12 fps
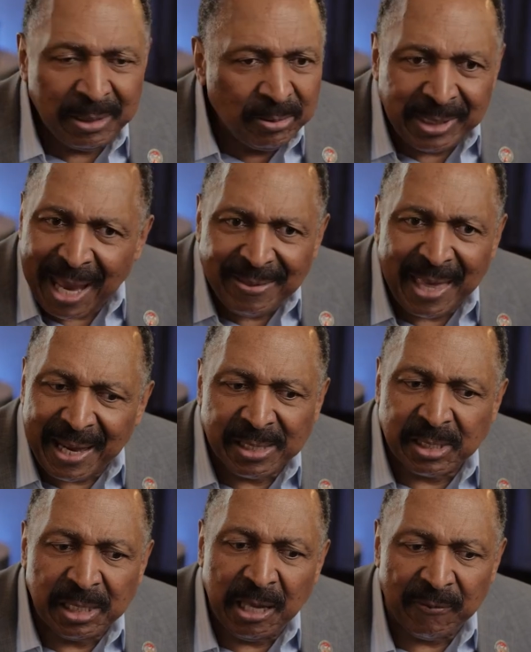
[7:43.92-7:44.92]
You take that
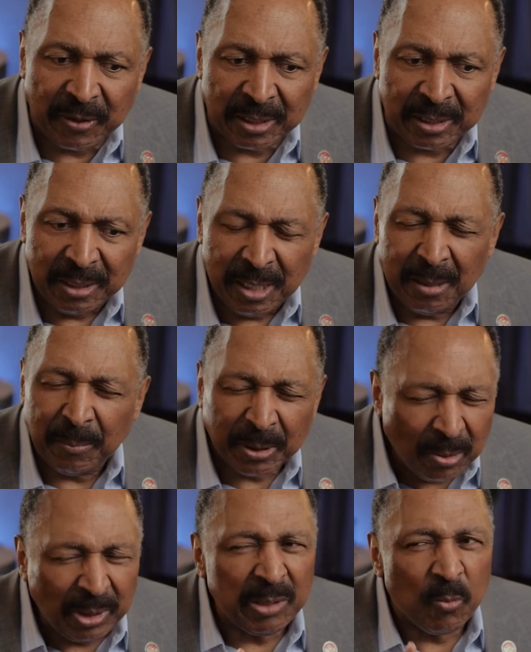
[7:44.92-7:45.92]
as a given, but
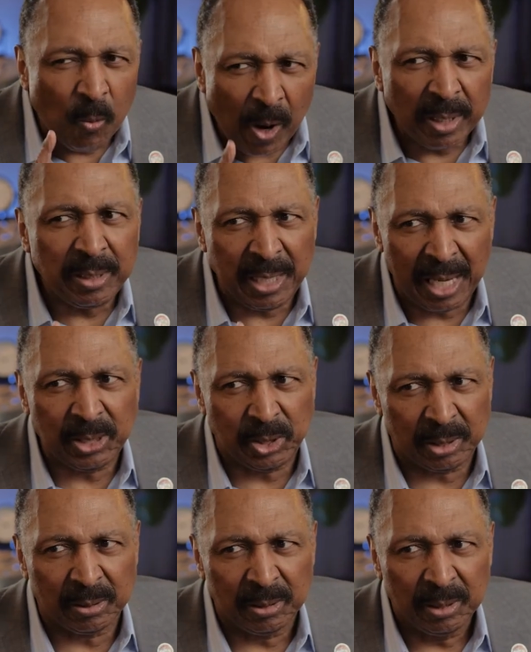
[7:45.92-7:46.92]
only one
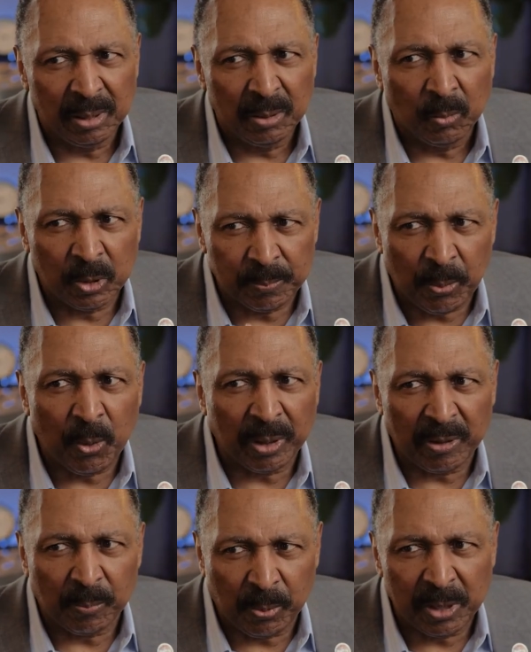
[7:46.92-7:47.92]
nation was born
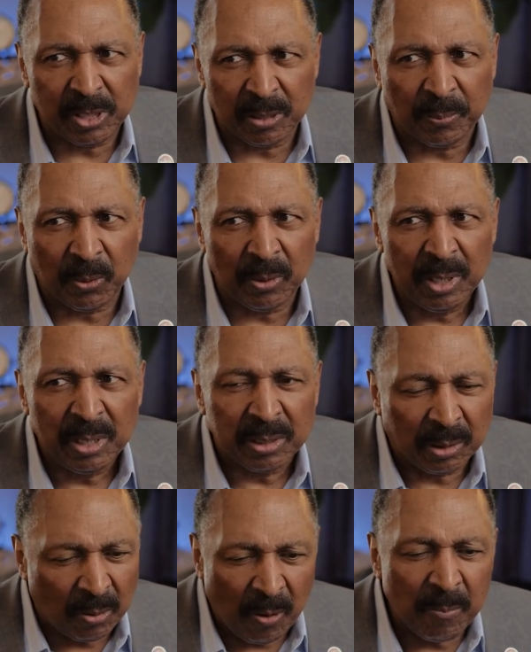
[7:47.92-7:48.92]
of the principle
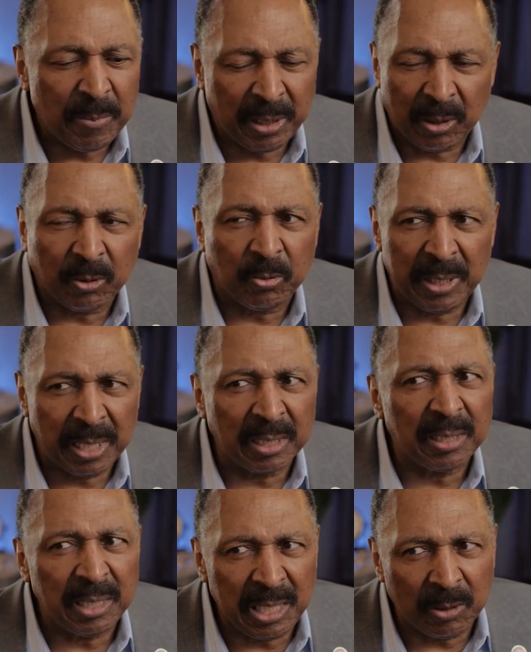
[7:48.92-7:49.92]
that all men are
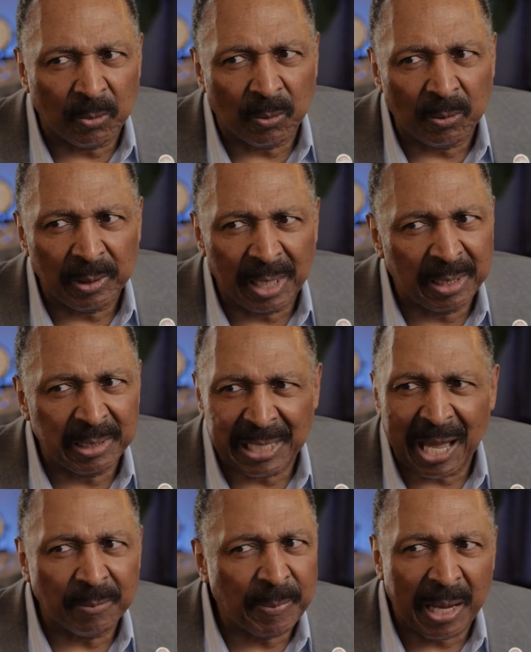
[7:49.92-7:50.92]
created equal and
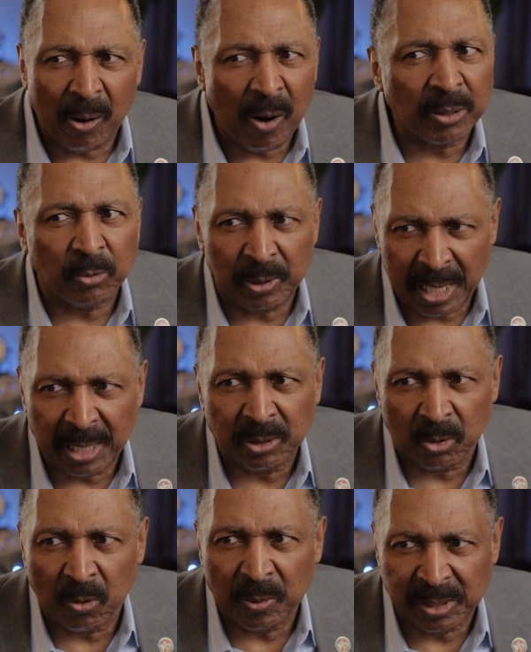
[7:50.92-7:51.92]
endowed by our
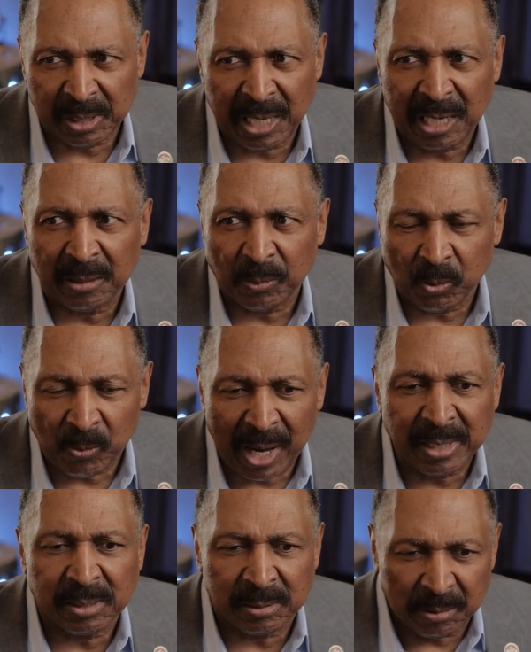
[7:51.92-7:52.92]
Creator with inalienable
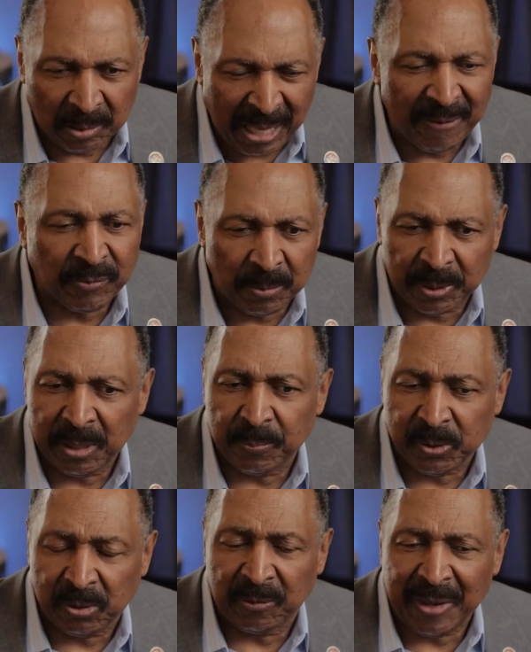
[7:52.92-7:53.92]
rights, life, liberty, and
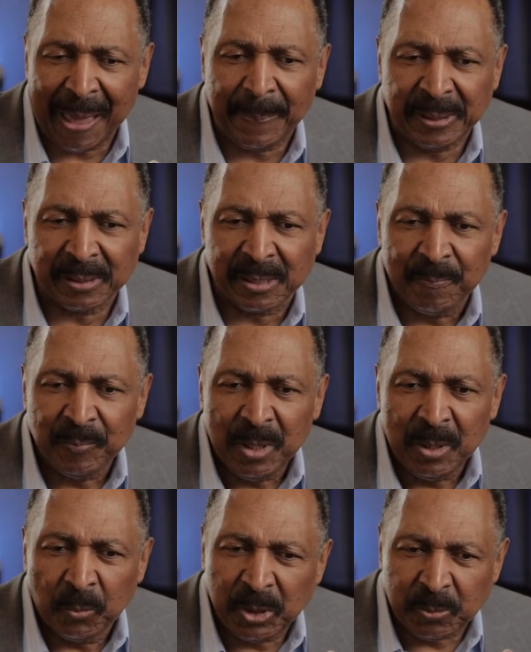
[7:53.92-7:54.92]
pursuit of happiness,
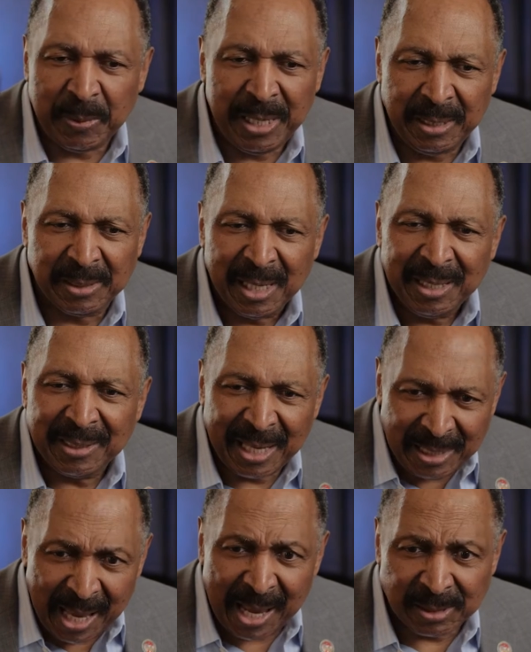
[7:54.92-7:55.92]
which means that
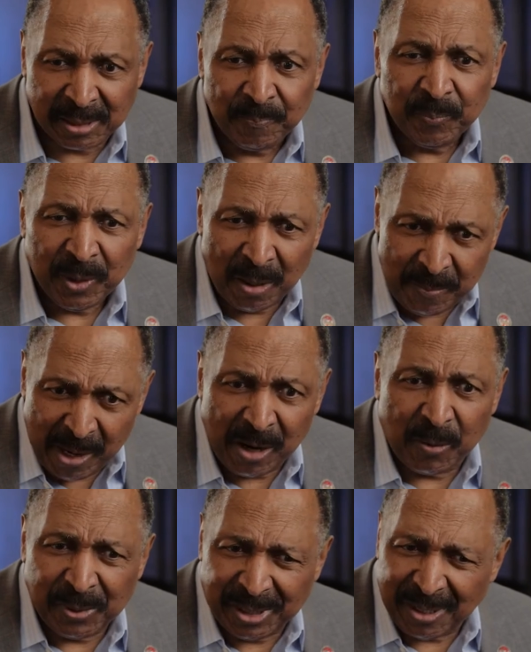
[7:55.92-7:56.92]
yes,
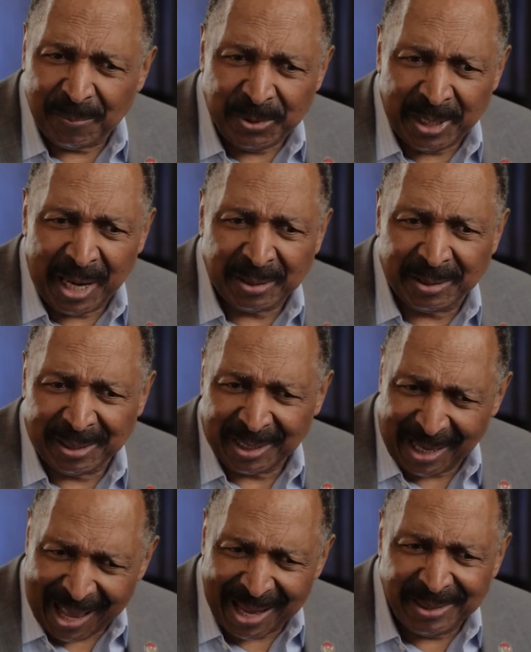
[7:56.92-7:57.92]
America was subject to the
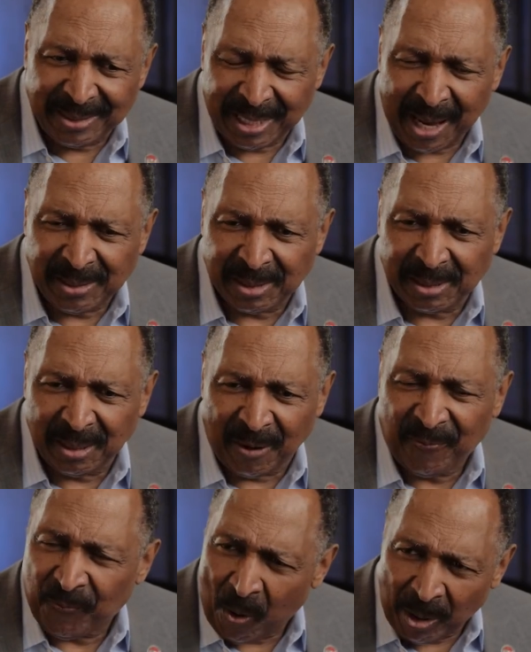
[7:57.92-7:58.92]
context
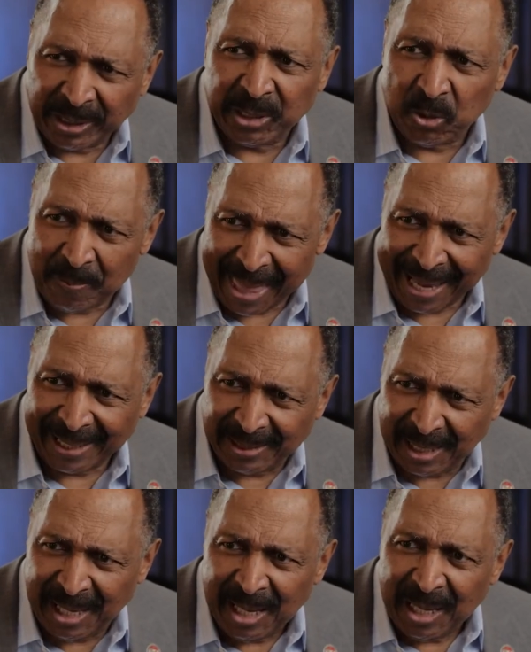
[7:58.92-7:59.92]
of fallen
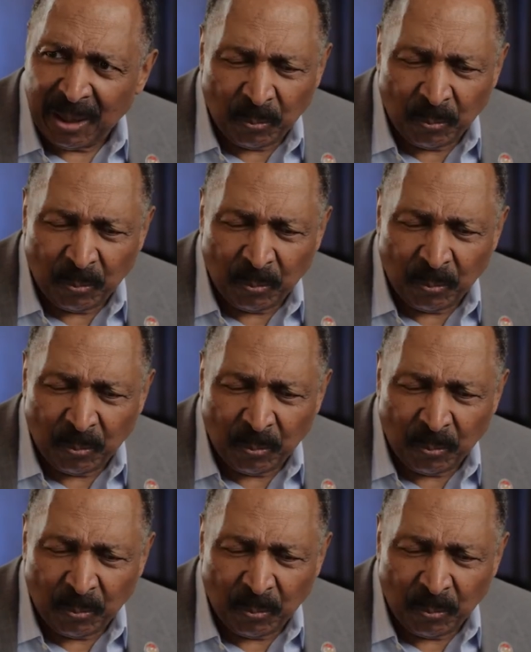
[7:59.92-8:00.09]
humanity.